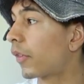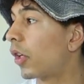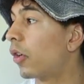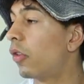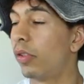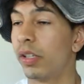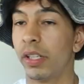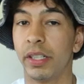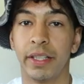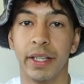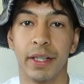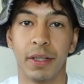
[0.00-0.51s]

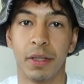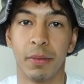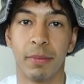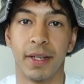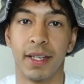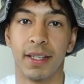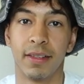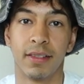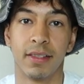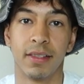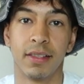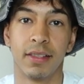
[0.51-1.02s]
on a daily
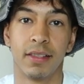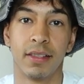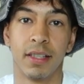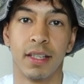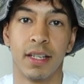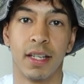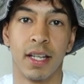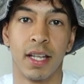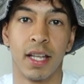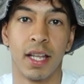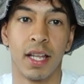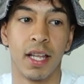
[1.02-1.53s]
basis.
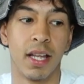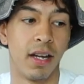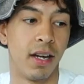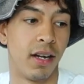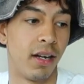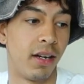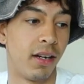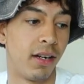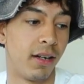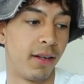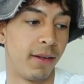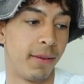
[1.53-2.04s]

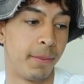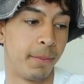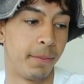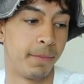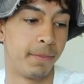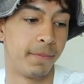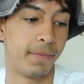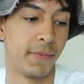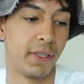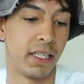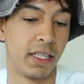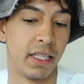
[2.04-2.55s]
Um,
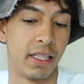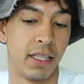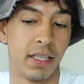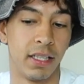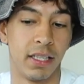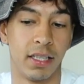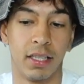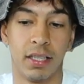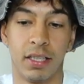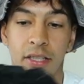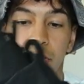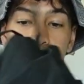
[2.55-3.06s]

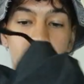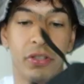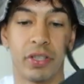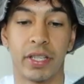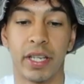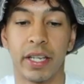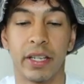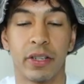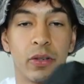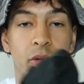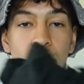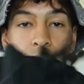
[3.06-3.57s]
you know, you
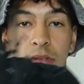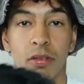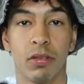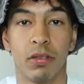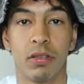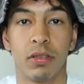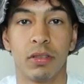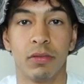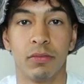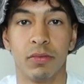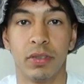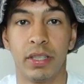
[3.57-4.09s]
can't go
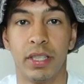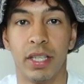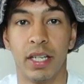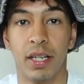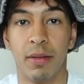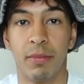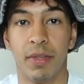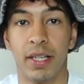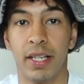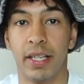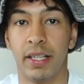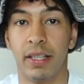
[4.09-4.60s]
wrong with
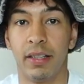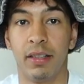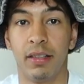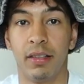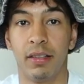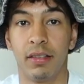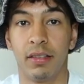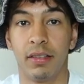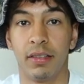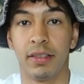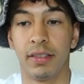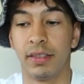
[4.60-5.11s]
them. And
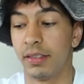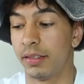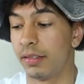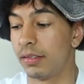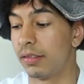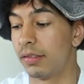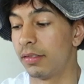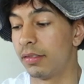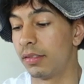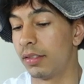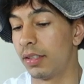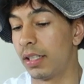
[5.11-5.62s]

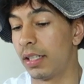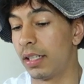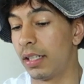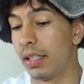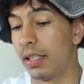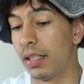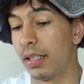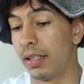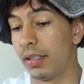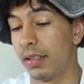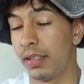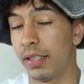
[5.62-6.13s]

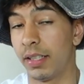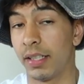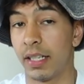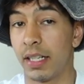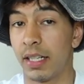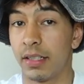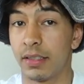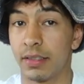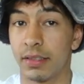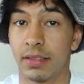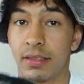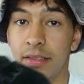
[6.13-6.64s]
uh, yeah,
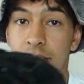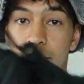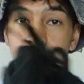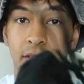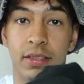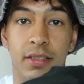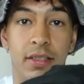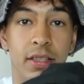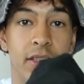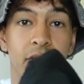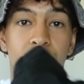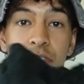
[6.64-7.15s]
honestly,
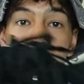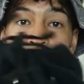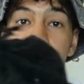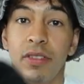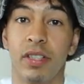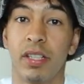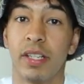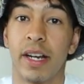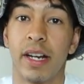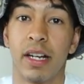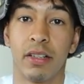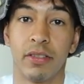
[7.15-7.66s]

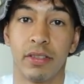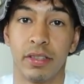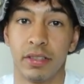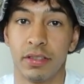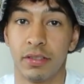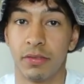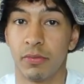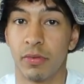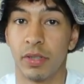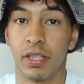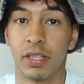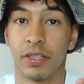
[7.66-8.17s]
GV Galleries
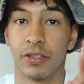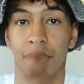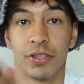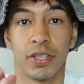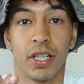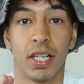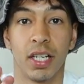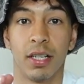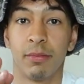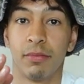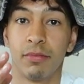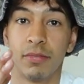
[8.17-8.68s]
or the
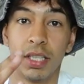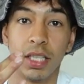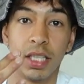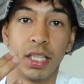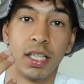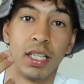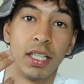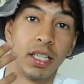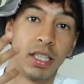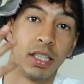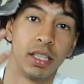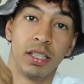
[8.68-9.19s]
shop. I,
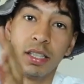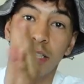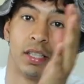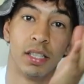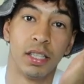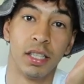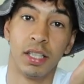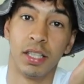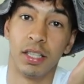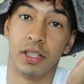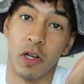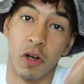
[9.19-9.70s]
I,
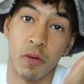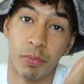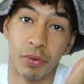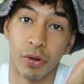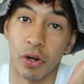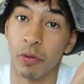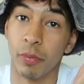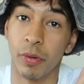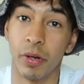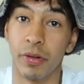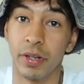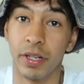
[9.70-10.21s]
no
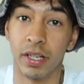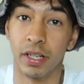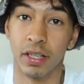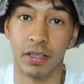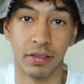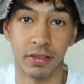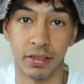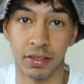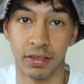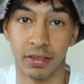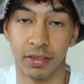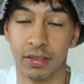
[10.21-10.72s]
promo here.
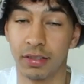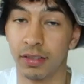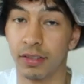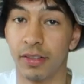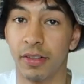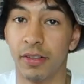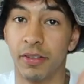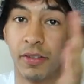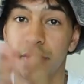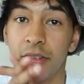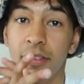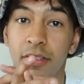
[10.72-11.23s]
It's just
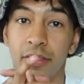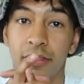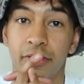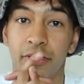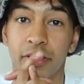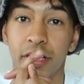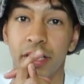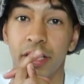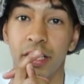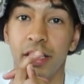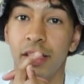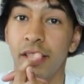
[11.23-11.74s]

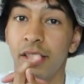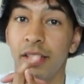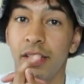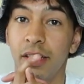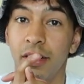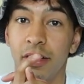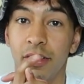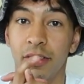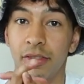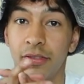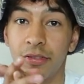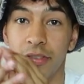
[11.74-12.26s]
free, you
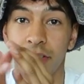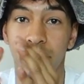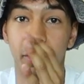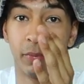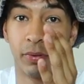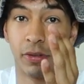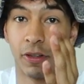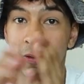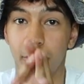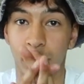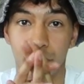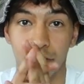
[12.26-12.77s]
know, free
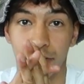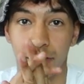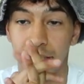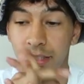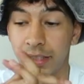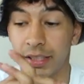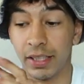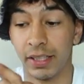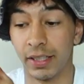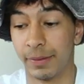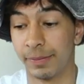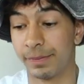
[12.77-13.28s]
promo right
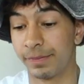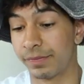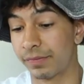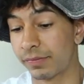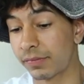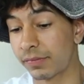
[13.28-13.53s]
there.